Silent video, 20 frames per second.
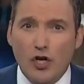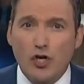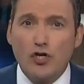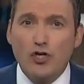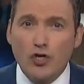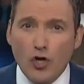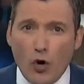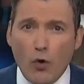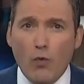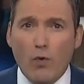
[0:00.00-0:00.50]

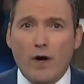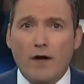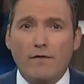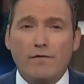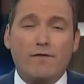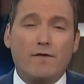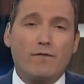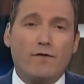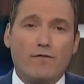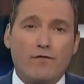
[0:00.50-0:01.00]
No one
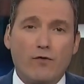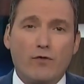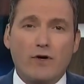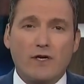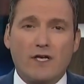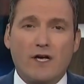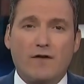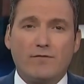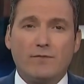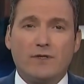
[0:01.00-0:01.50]
from the
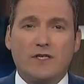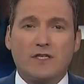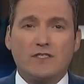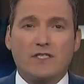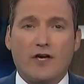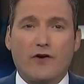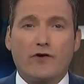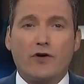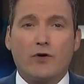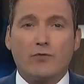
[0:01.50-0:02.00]
Ford government
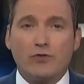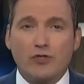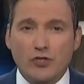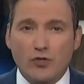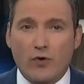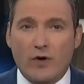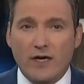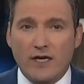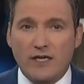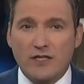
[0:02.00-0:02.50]
Ontario would
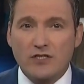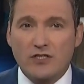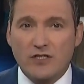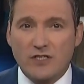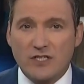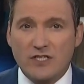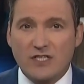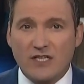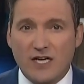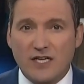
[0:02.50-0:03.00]
join us to
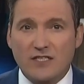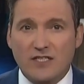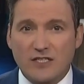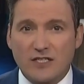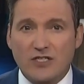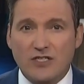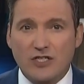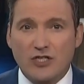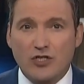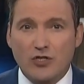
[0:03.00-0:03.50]
discuss
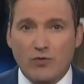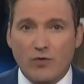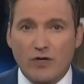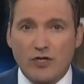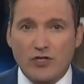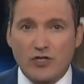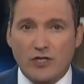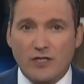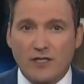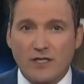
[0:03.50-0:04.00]
this
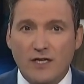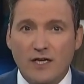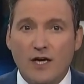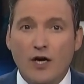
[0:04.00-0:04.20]
situation.